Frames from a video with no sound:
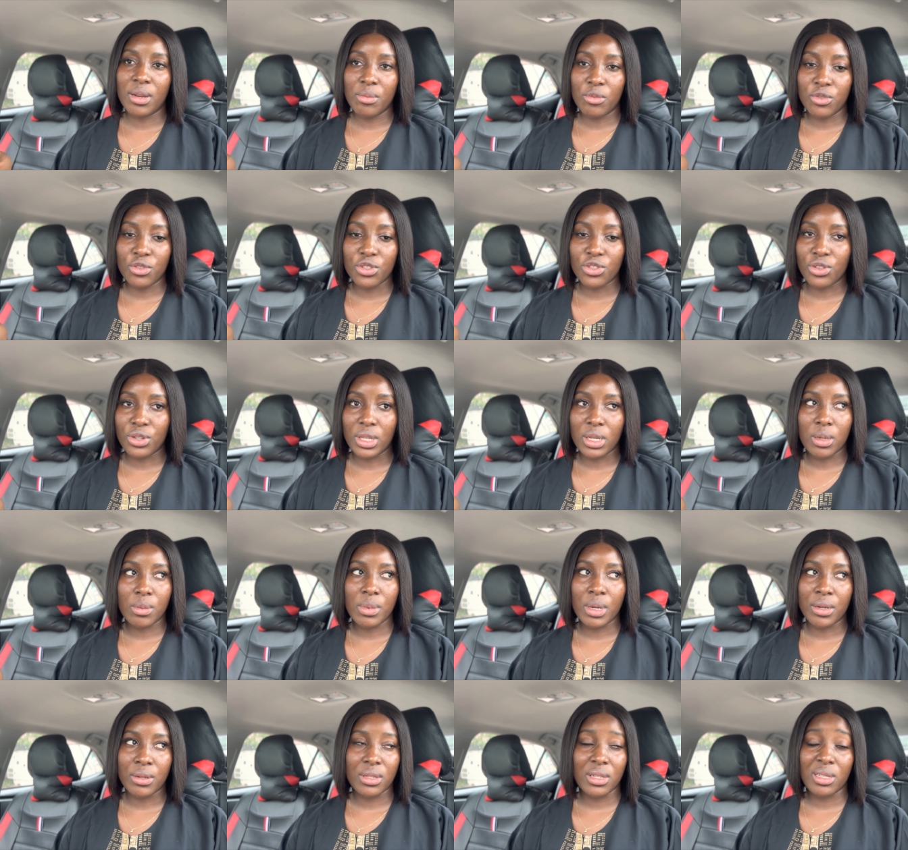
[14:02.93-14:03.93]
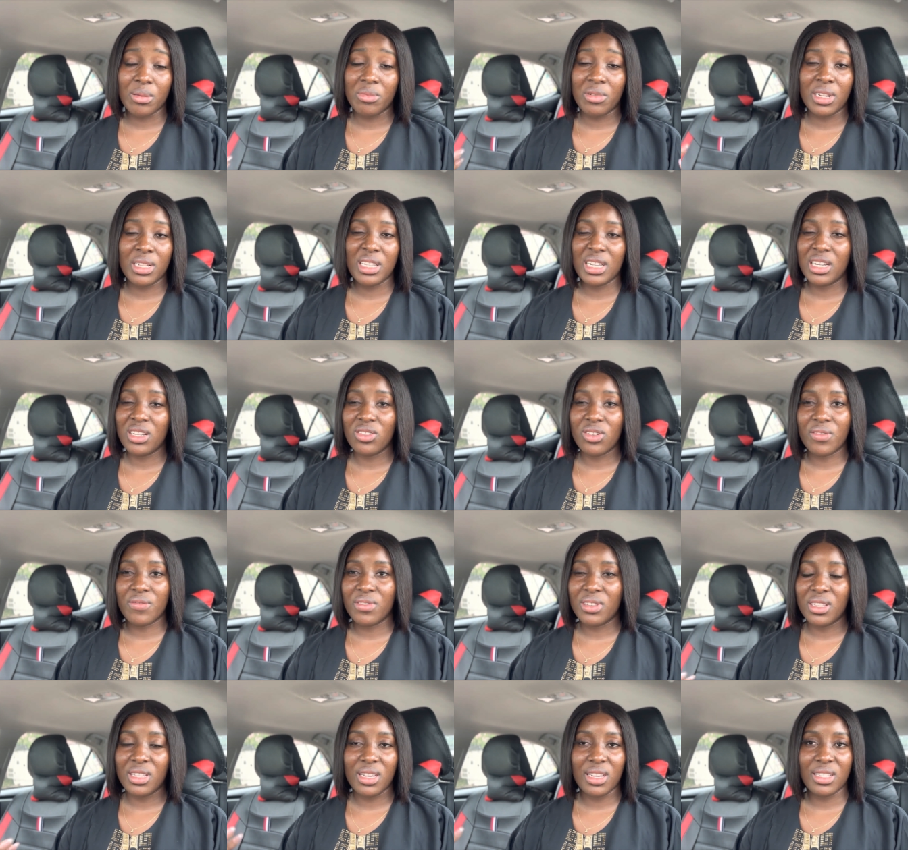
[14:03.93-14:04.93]
emotional about it. But at the end of
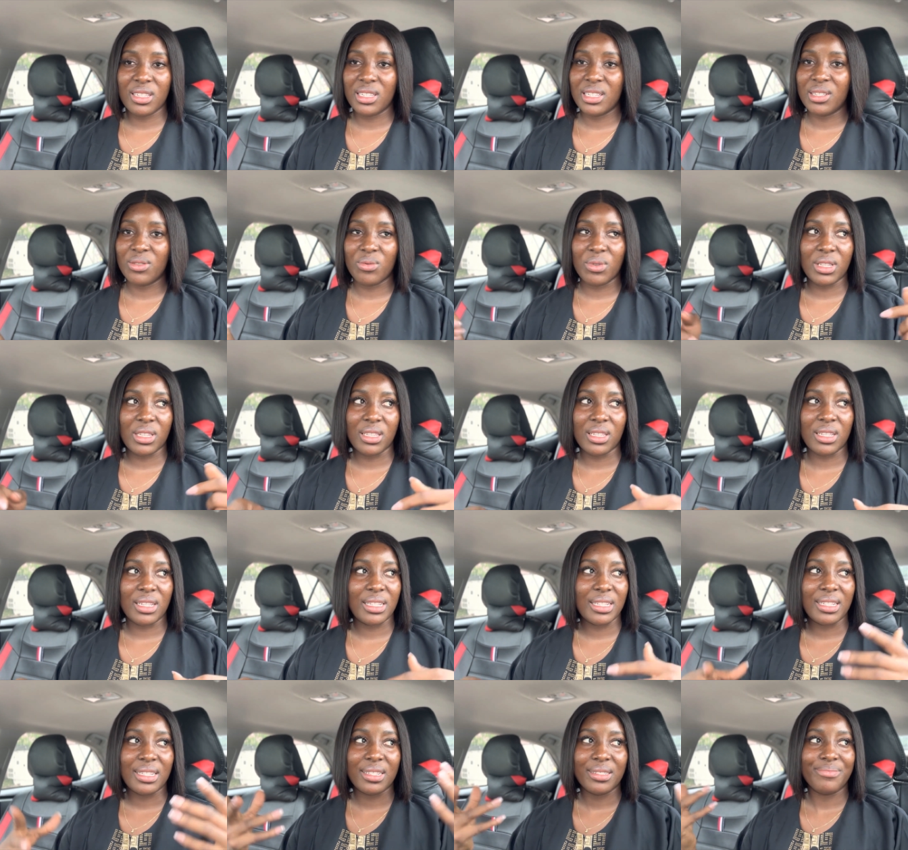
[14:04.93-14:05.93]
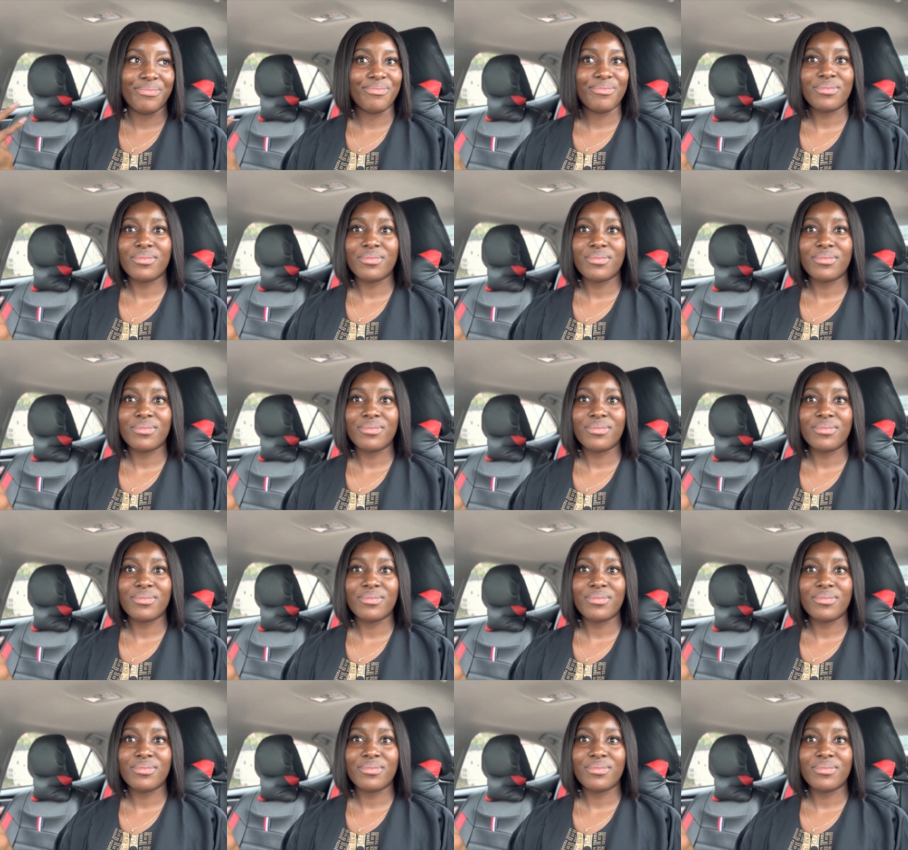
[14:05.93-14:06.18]
the day it is what it is.